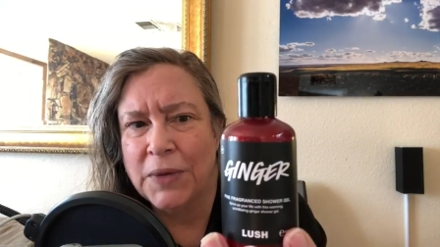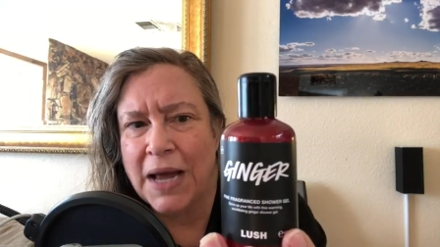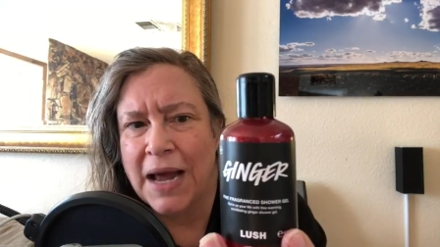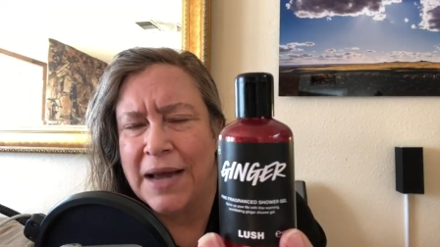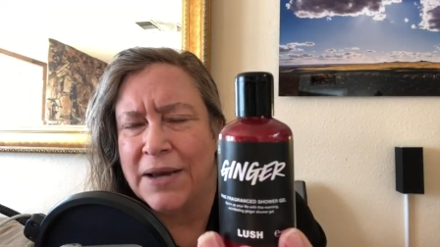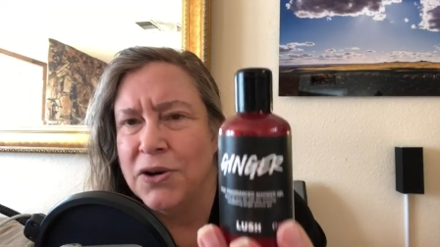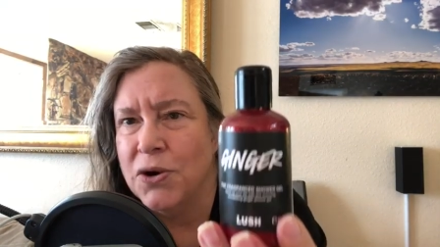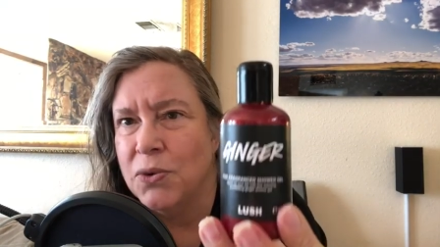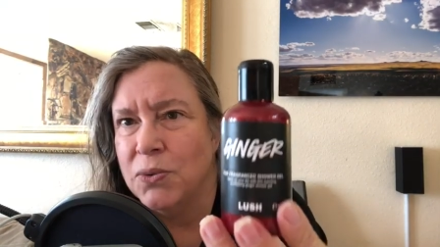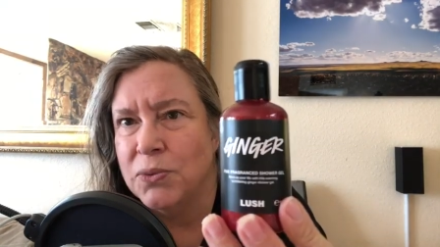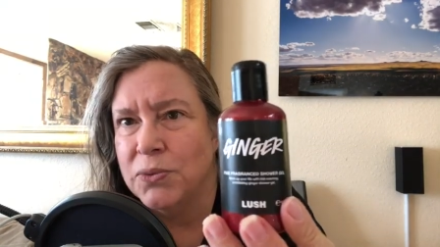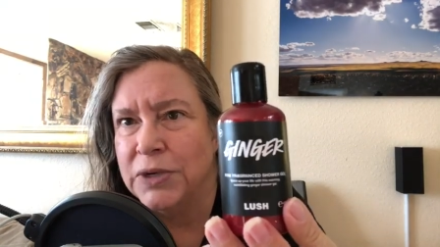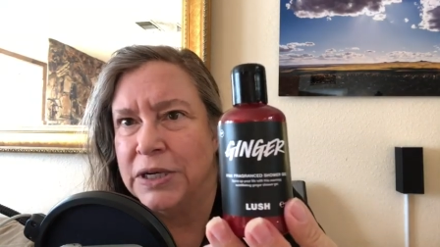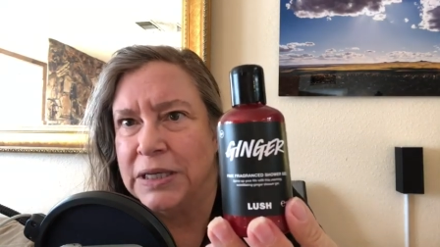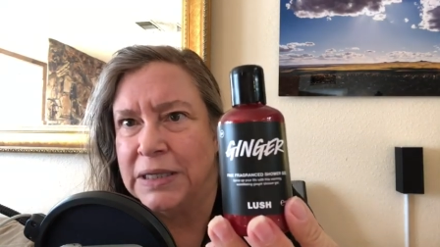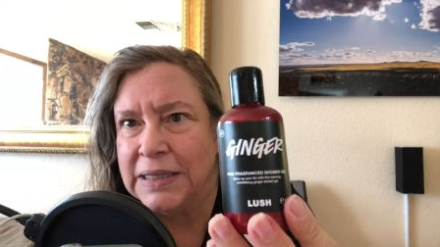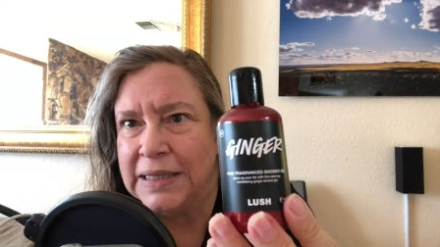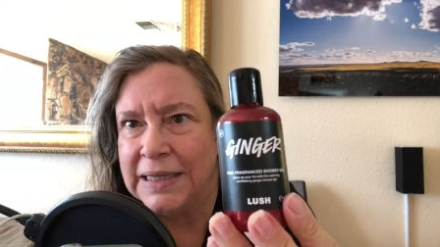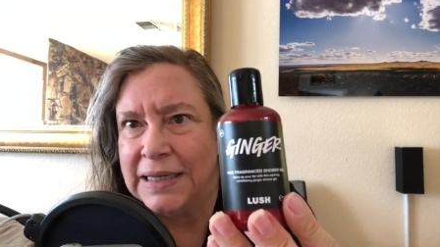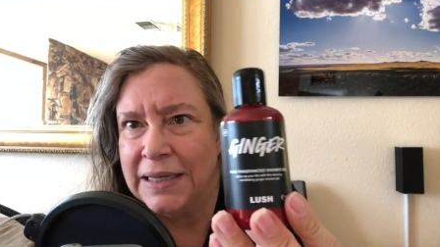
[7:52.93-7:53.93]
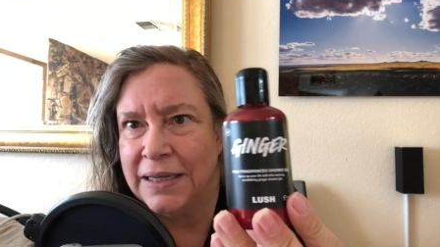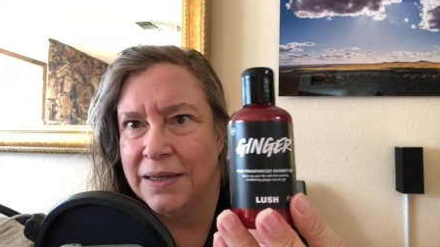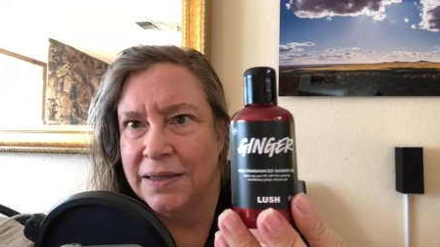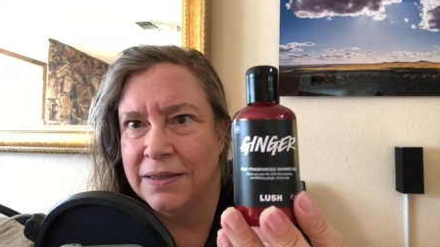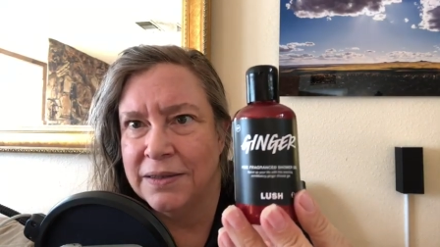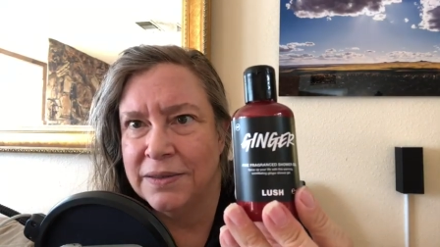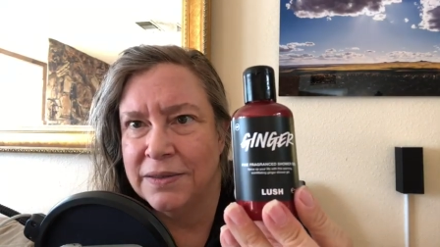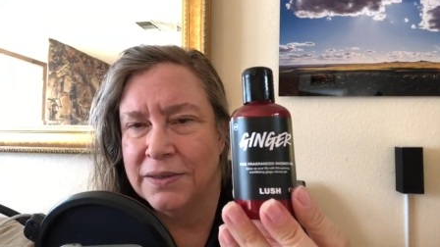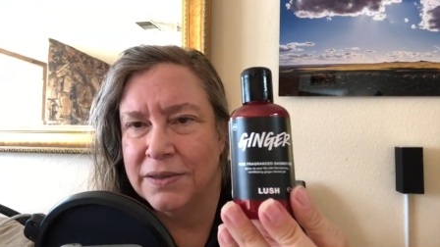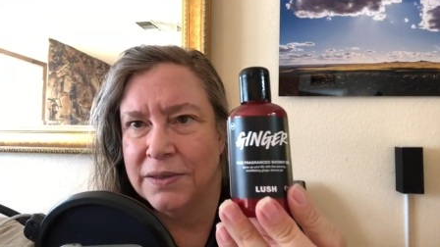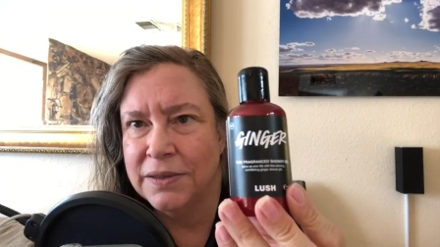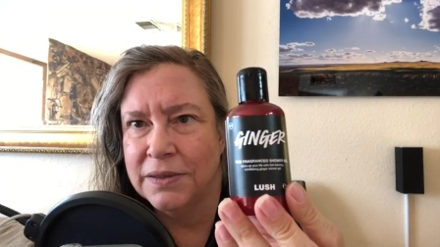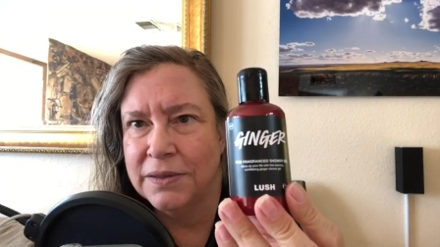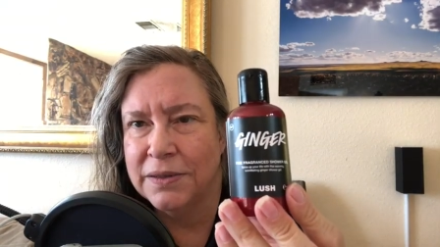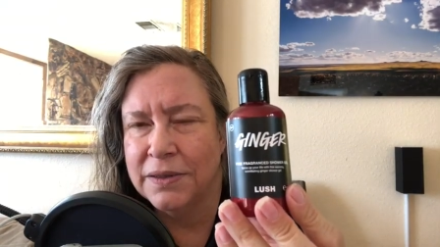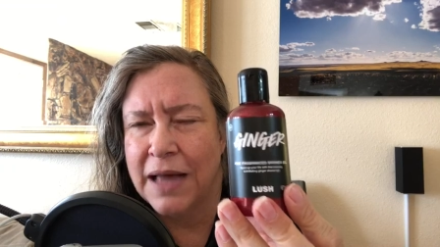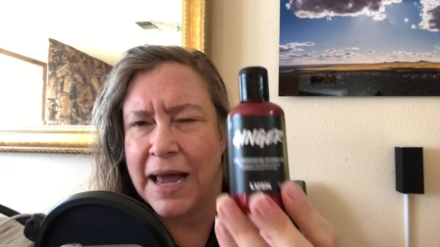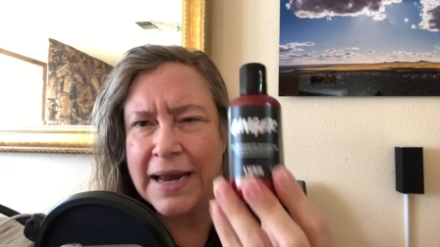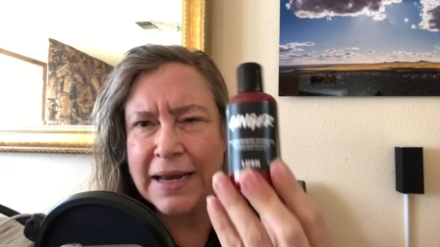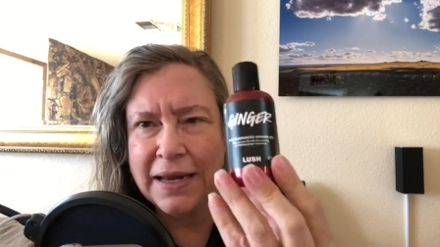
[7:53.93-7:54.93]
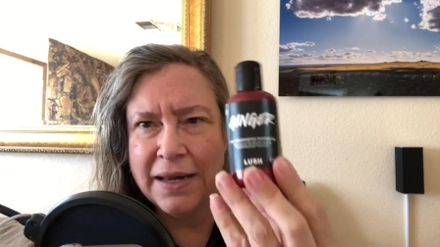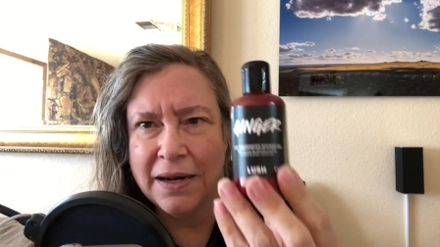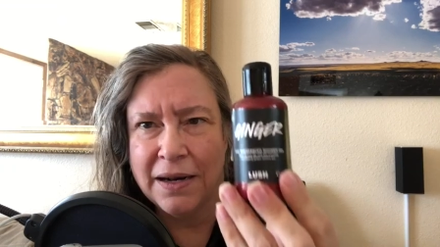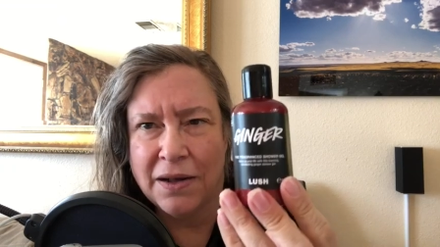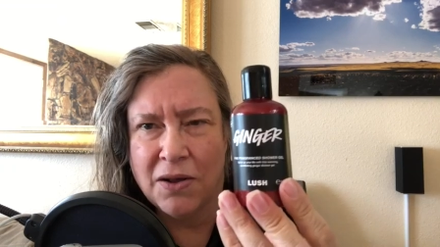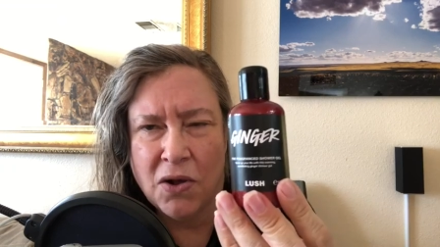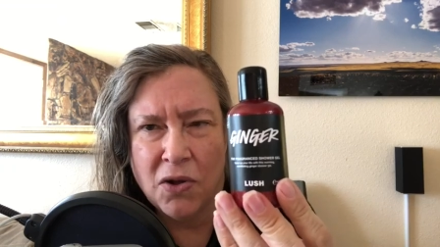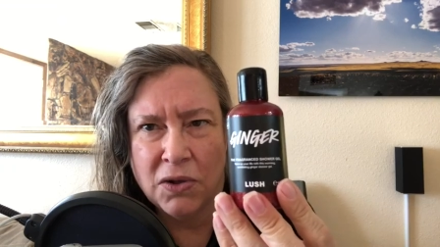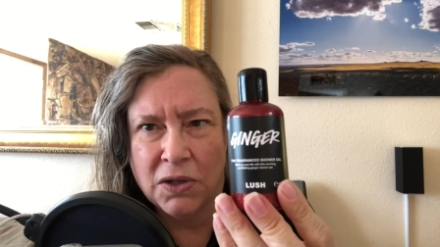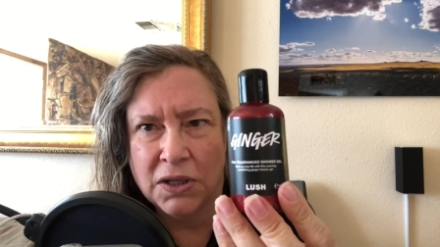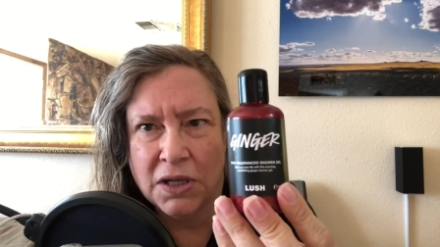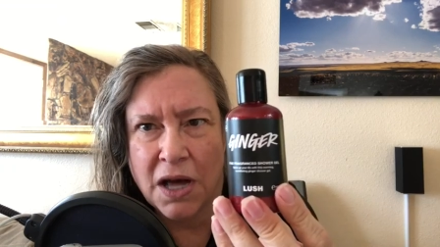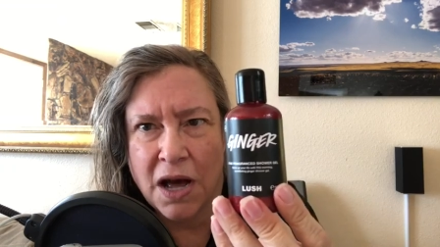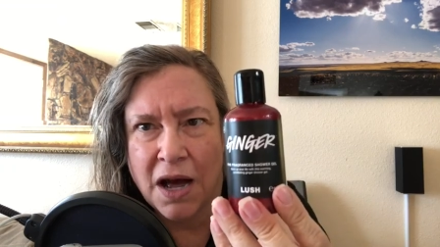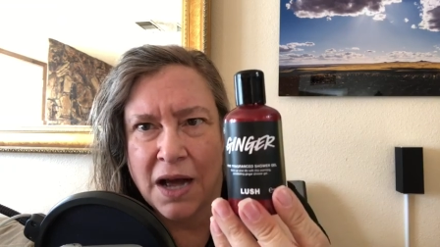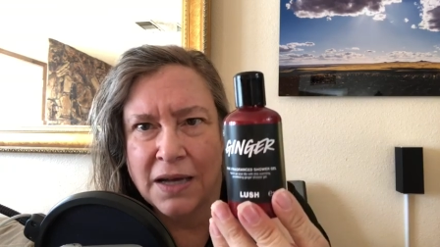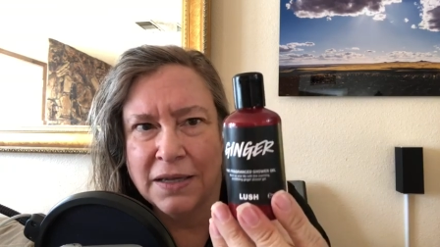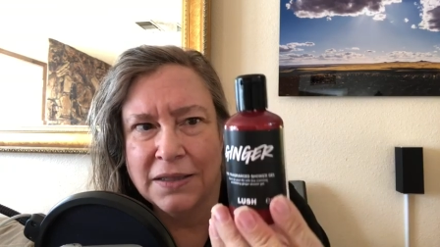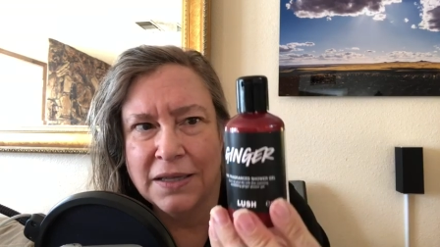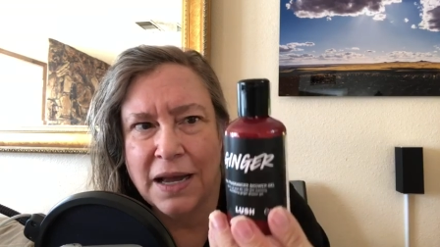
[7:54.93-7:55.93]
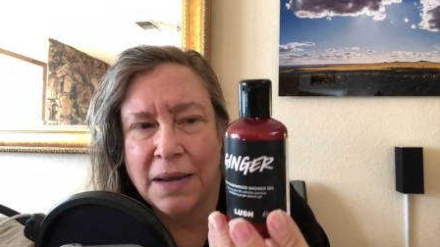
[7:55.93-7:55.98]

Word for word: I don't really like it a whole lot.